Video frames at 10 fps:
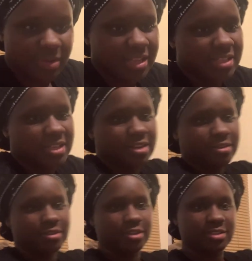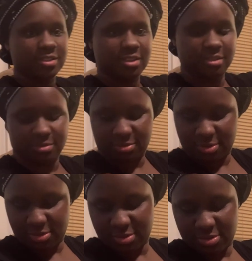in doubt, nurse it out.
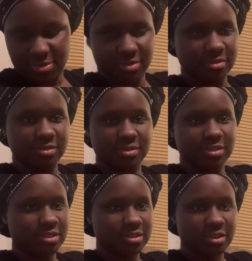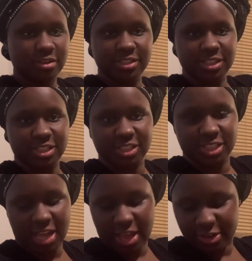Oh, this
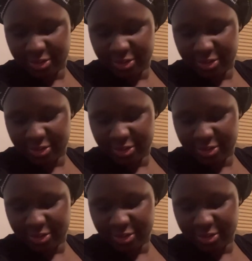chatter.